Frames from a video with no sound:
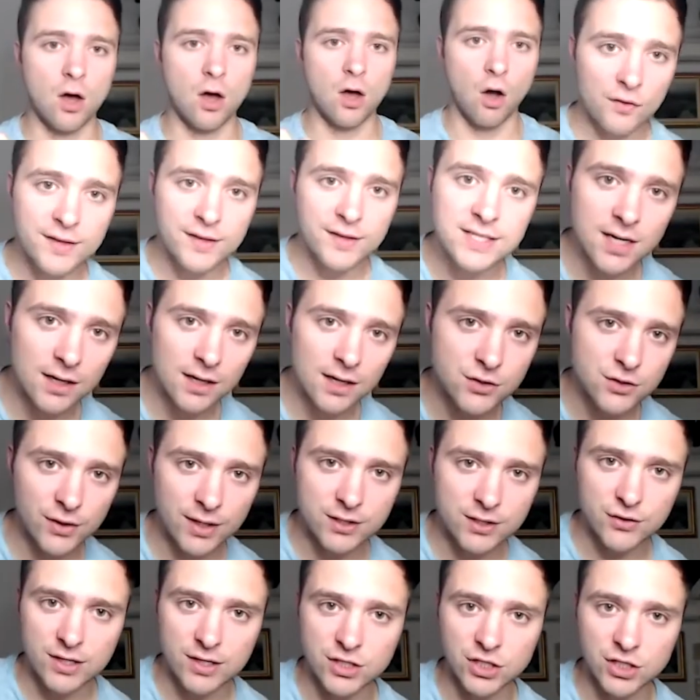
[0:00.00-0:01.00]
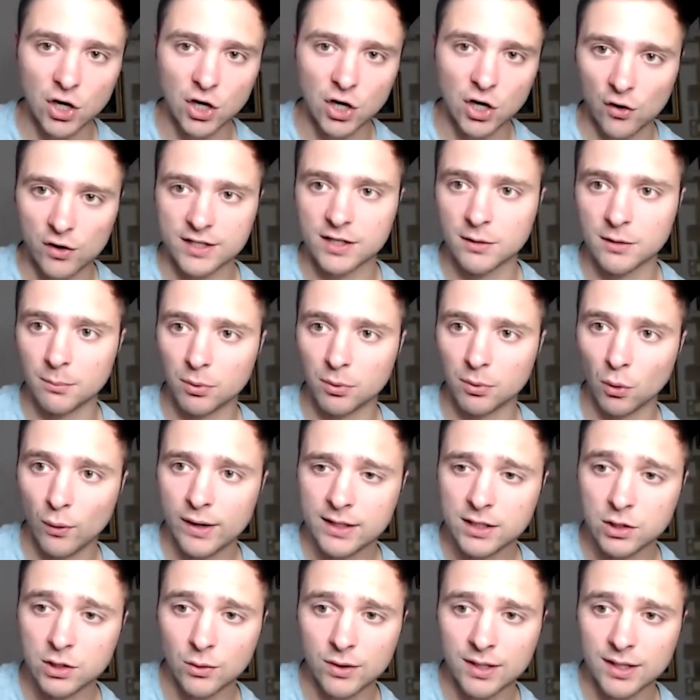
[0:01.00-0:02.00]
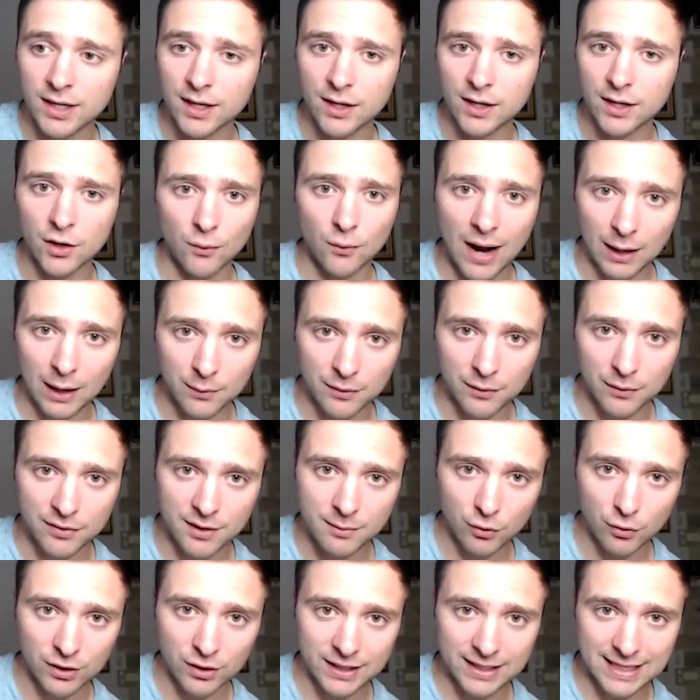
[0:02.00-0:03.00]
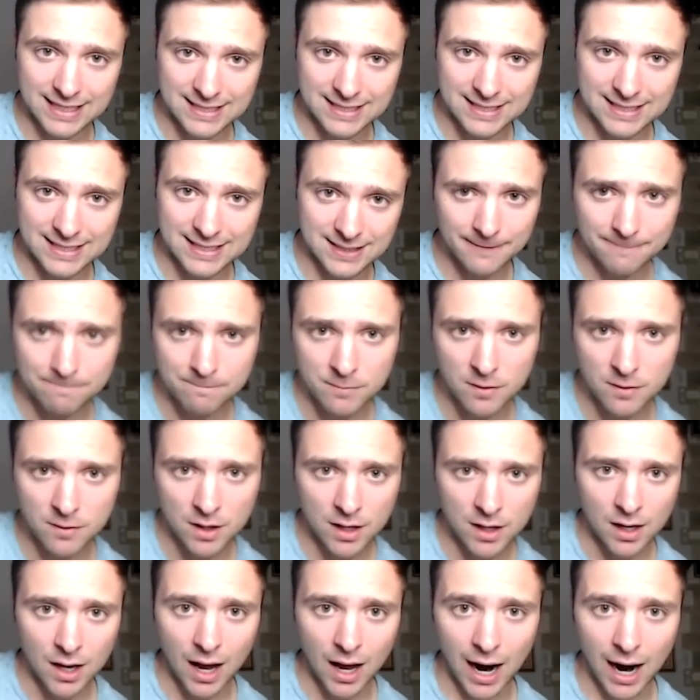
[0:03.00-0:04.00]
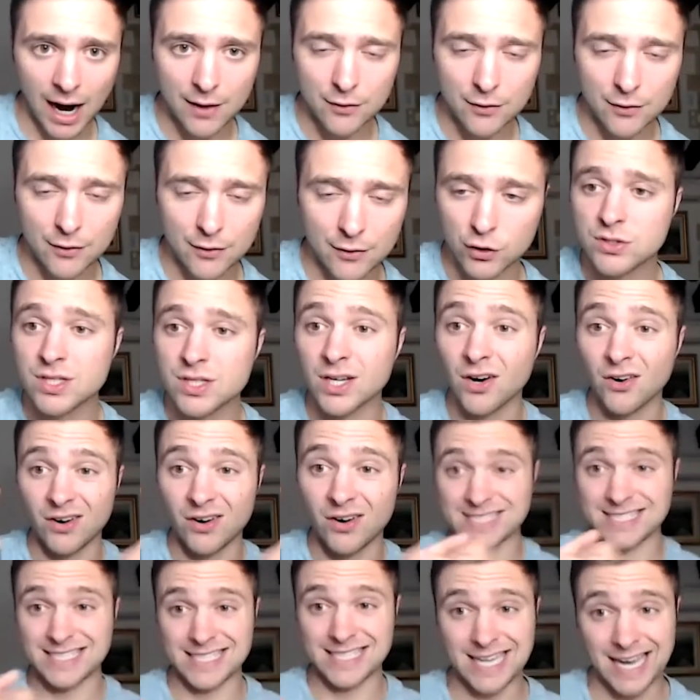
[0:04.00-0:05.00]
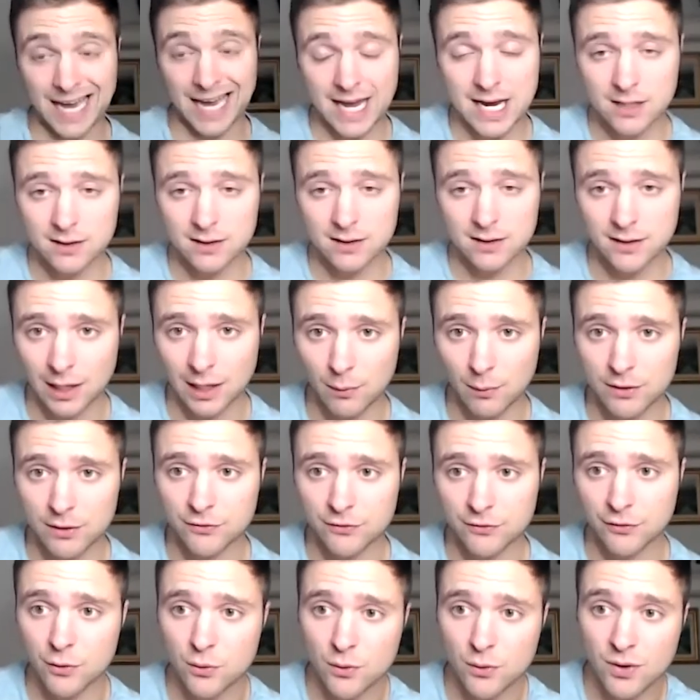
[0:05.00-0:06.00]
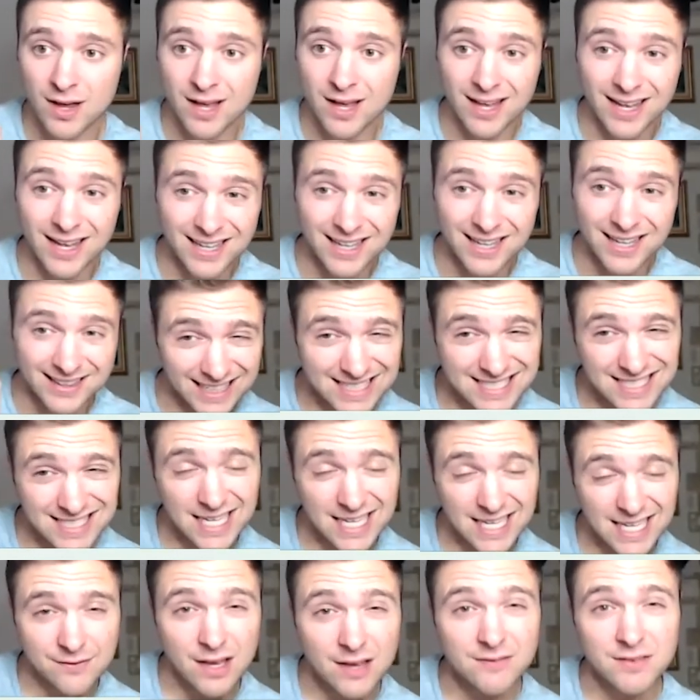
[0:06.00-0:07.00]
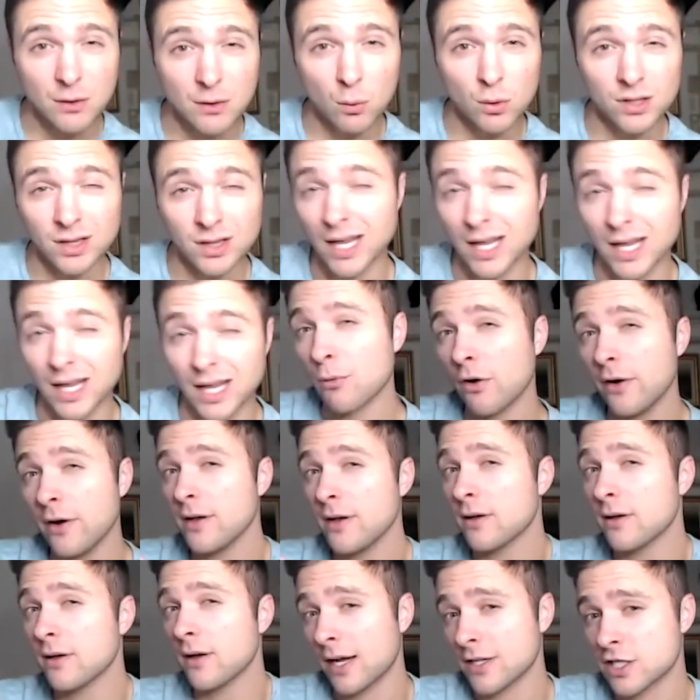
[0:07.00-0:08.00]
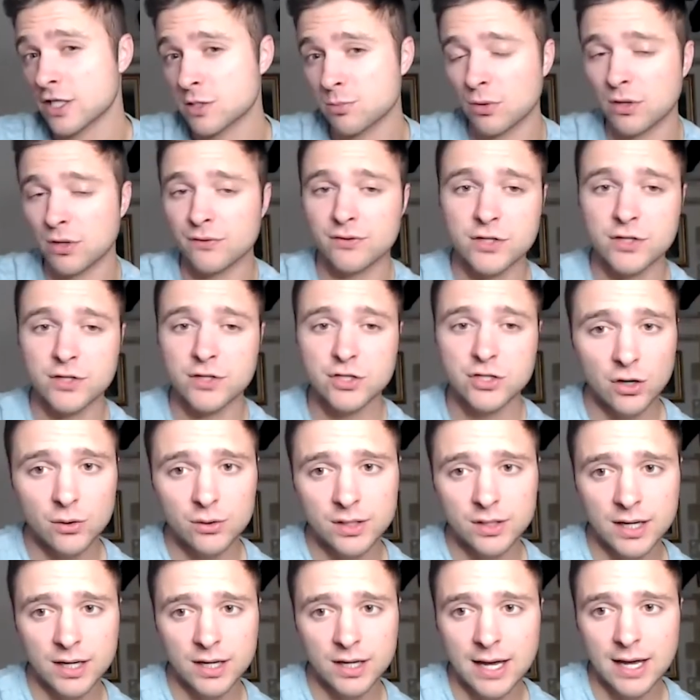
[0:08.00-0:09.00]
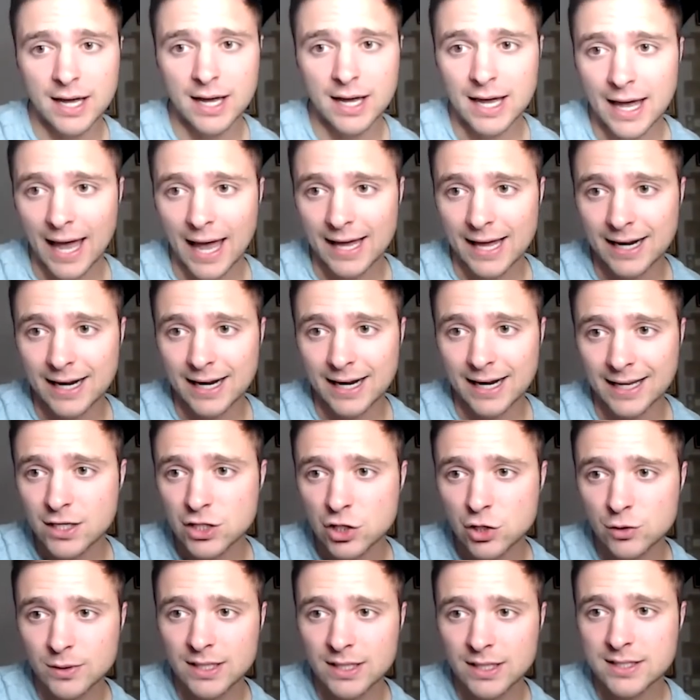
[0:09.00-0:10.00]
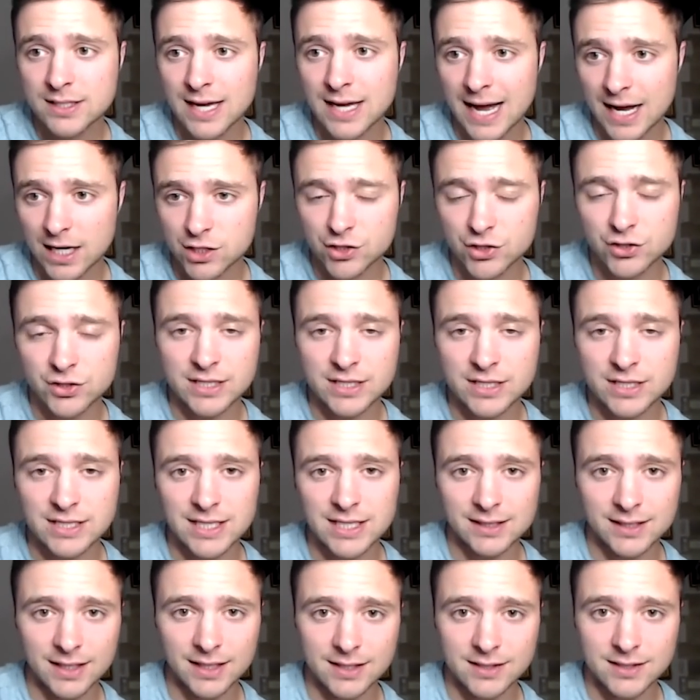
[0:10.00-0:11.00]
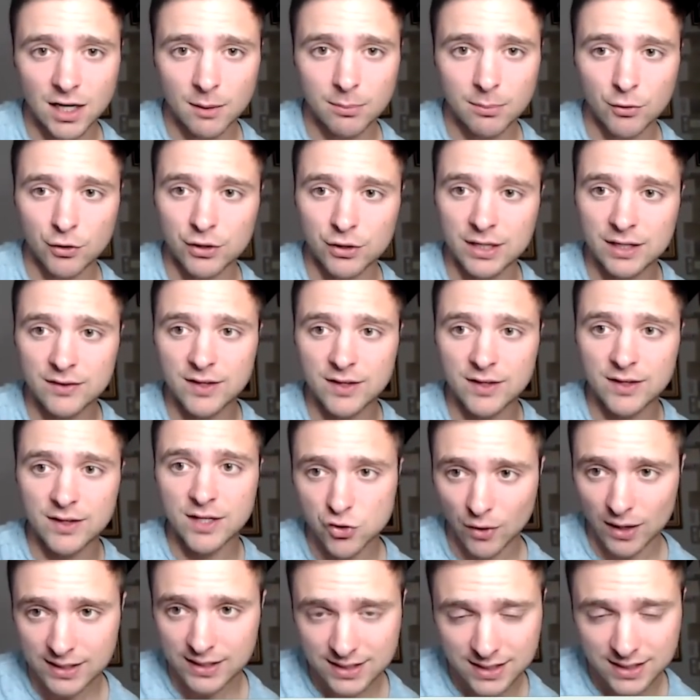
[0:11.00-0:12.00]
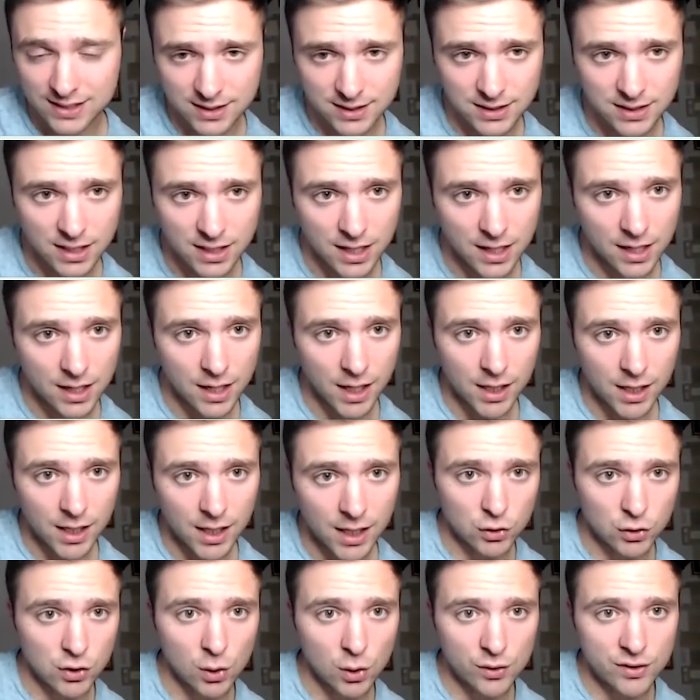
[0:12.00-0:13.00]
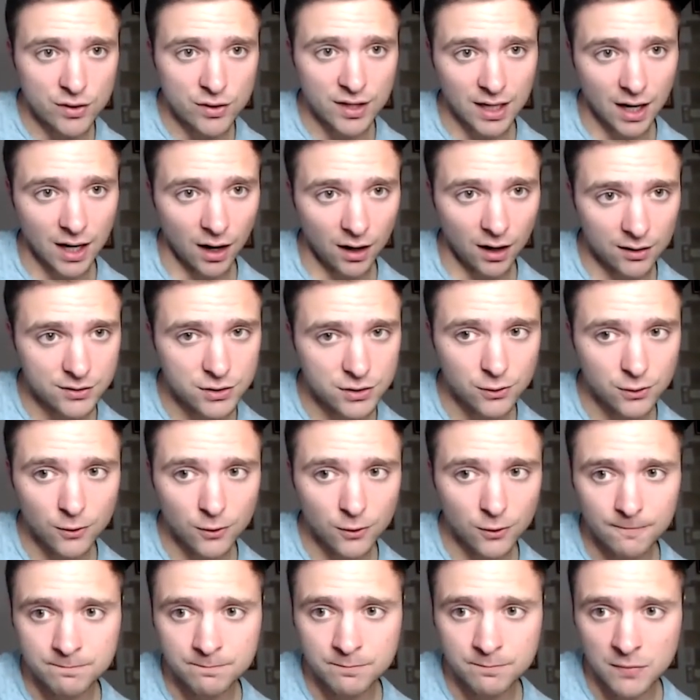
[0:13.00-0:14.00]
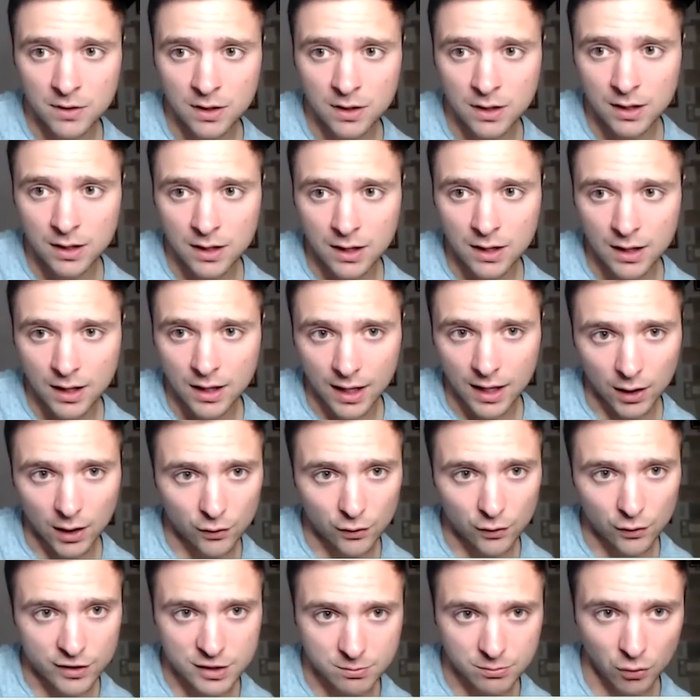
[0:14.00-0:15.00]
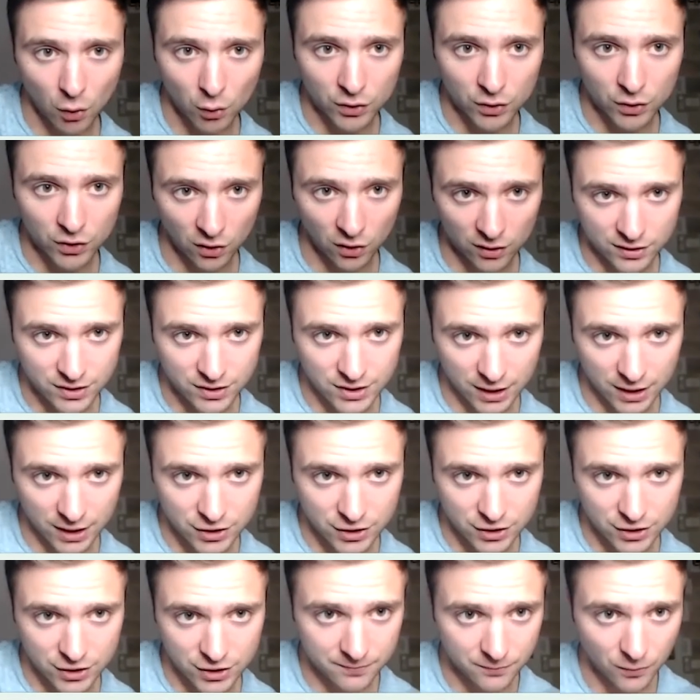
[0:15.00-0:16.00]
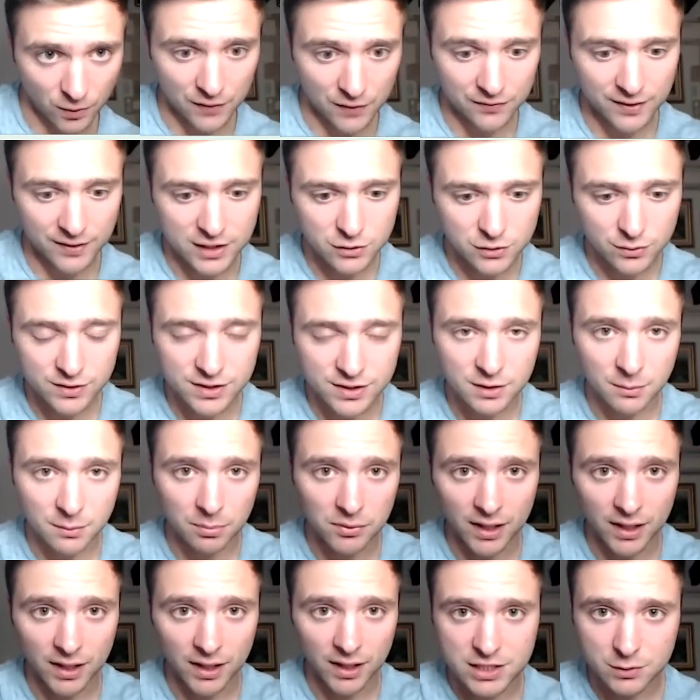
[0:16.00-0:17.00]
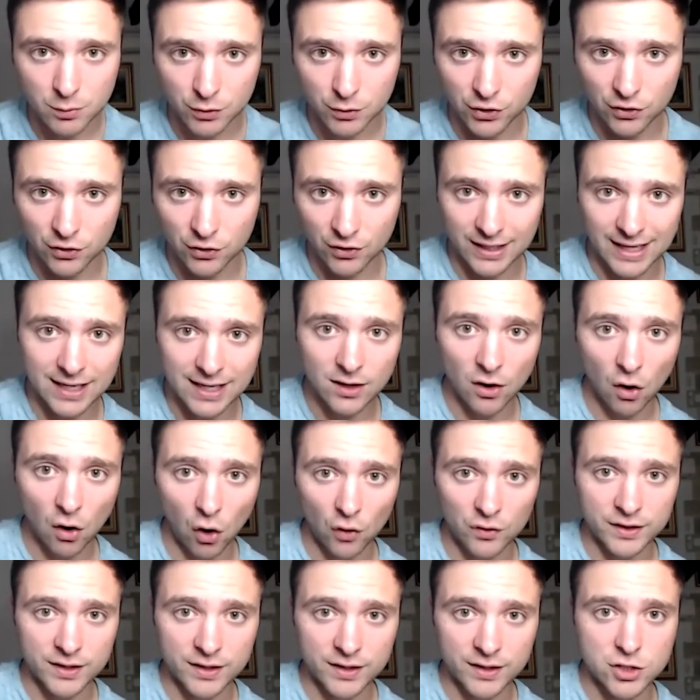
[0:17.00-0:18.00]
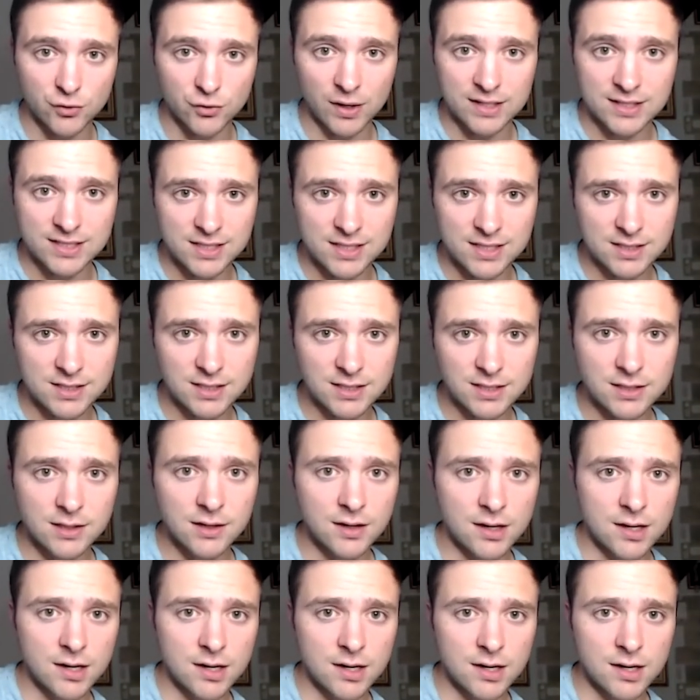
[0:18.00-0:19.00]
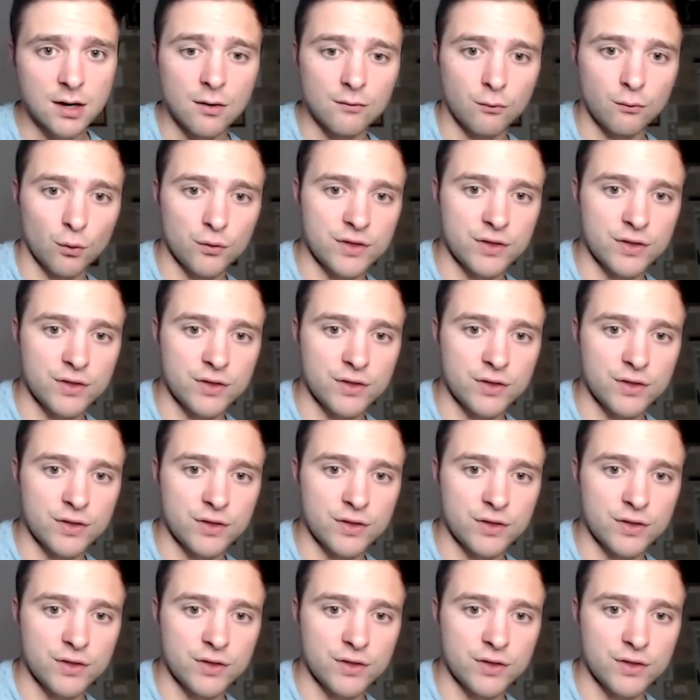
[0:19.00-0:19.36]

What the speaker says: All these contracts are actually already deployed. You can interact with them pretty easily, either using our SDK, like I went through, that CFA v1 library I just briefly showed. And in case you need to actually set things up or you need the addresses, you can go to the console and go to this protocol section, right? This was the place where you'll get all the addresses for